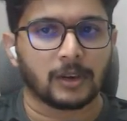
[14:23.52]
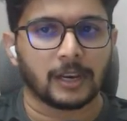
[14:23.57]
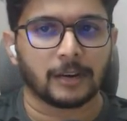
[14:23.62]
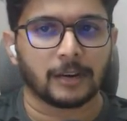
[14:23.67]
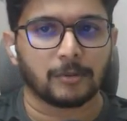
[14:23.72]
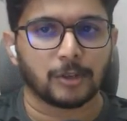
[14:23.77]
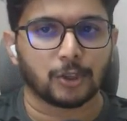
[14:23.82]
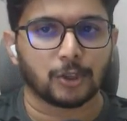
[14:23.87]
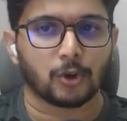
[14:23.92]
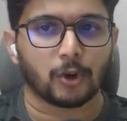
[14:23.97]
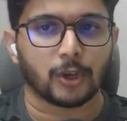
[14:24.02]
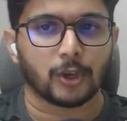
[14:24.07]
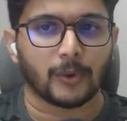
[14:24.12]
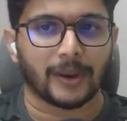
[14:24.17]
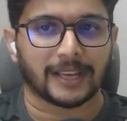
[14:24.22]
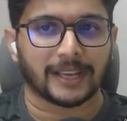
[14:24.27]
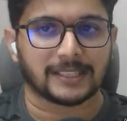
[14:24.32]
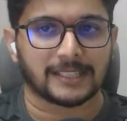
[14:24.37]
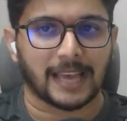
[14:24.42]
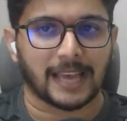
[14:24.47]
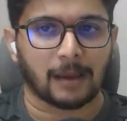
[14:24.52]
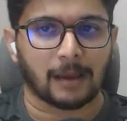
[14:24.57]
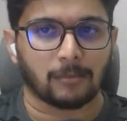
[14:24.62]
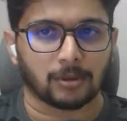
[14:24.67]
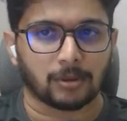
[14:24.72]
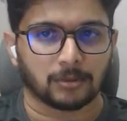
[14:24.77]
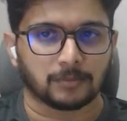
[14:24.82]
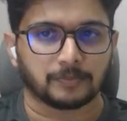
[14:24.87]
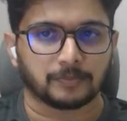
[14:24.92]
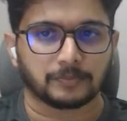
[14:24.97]
let me show you an
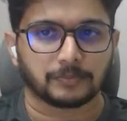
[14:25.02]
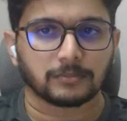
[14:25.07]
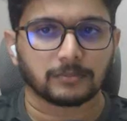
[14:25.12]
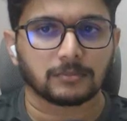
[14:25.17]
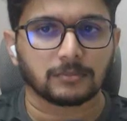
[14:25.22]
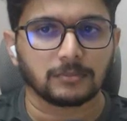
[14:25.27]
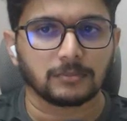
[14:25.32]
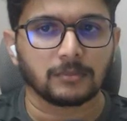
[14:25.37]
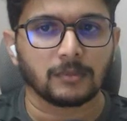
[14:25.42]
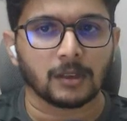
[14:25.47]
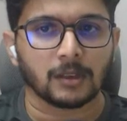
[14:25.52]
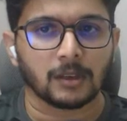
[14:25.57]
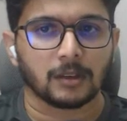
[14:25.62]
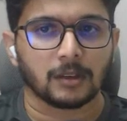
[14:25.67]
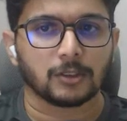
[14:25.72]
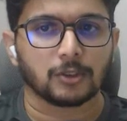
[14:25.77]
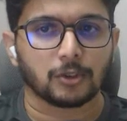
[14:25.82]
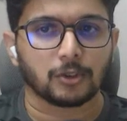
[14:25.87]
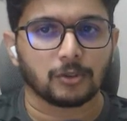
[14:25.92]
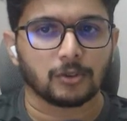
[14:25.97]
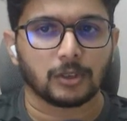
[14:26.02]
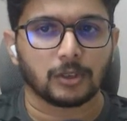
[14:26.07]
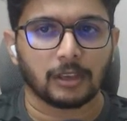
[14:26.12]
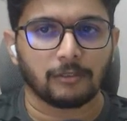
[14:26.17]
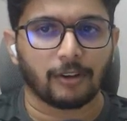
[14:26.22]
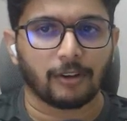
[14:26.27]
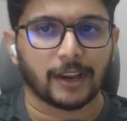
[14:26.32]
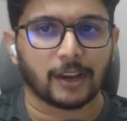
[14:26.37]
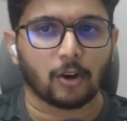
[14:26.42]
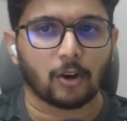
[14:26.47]
example.
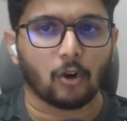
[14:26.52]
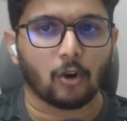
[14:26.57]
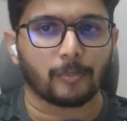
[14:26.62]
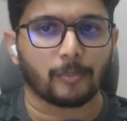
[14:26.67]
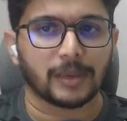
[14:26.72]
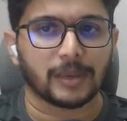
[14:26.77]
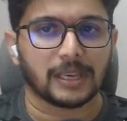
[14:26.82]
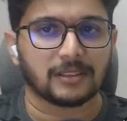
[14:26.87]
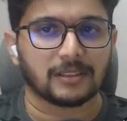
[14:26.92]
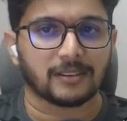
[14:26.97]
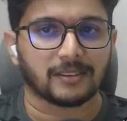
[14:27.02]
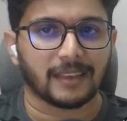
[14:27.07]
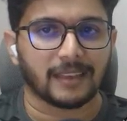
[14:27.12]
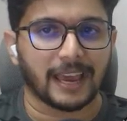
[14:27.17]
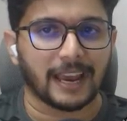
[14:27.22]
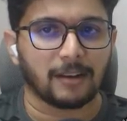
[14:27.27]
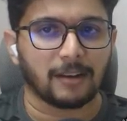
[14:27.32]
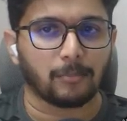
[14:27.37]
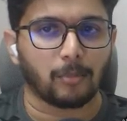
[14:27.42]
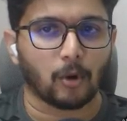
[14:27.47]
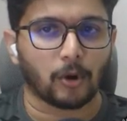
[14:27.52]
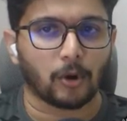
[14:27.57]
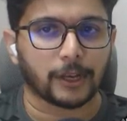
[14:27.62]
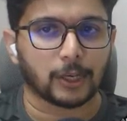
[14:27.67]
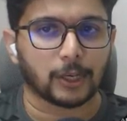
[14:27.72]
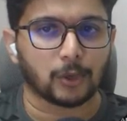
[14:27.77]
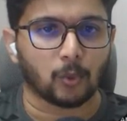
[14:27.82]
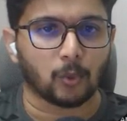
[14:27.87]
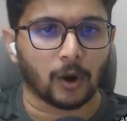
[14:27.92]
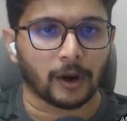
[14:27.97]
If I copy this
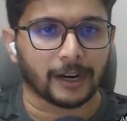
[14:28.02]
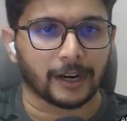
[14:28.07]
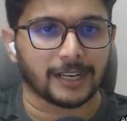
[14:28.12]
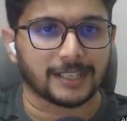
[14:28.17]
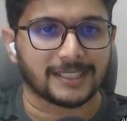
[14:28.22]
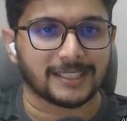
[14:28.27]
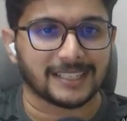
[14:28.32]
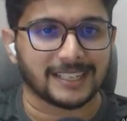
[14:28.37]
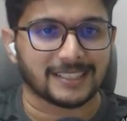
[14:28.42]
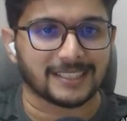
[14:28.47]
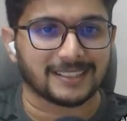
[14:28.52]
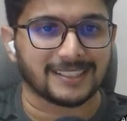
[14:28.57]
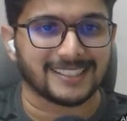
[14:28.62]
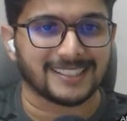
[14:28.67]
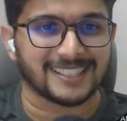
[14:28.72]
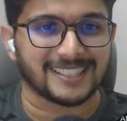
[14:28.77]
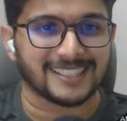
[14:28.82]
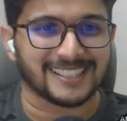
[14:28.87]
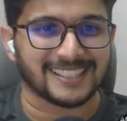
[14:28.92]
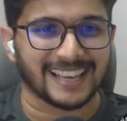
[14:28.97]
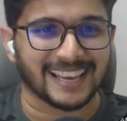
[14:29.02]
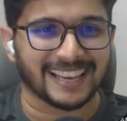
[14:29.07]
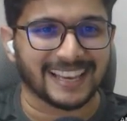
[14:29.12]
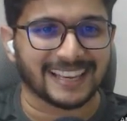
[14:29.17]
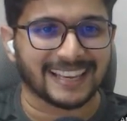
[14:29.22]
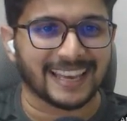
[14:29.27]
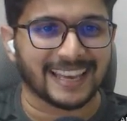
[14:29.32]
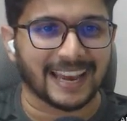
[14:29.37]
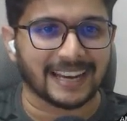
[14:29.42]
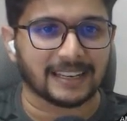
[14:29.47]
endpoint URL, since this is a
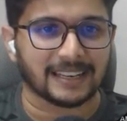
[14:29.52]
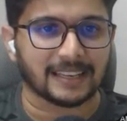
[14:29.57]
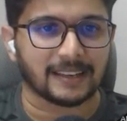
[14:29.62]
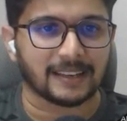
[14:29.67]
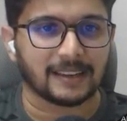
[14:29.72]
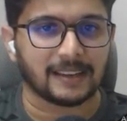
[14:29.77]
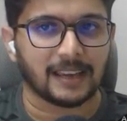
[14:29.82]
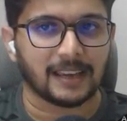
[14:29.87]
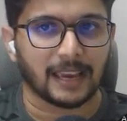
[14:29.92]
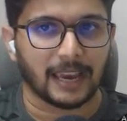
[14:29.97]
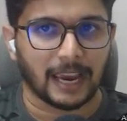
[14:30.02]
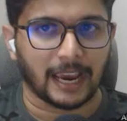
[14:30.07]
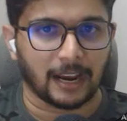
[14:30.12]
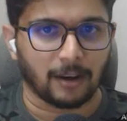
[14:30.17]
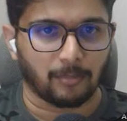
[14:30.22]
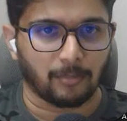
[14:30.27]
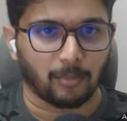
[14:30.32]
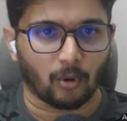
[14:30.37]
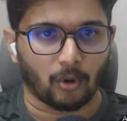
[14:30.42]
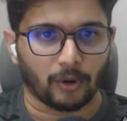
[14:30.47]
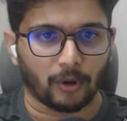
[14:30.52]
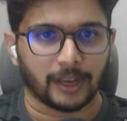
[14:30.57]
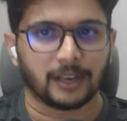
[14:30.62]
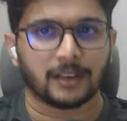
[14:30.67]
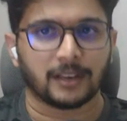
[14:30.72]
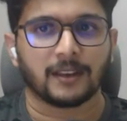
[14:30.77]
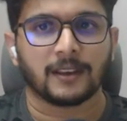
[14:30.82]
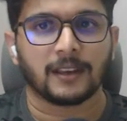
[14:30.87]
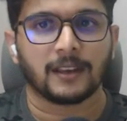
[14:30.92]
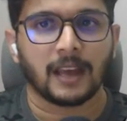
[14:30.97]
get
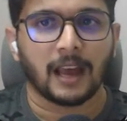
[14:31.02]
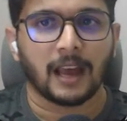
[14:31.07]
endpoint,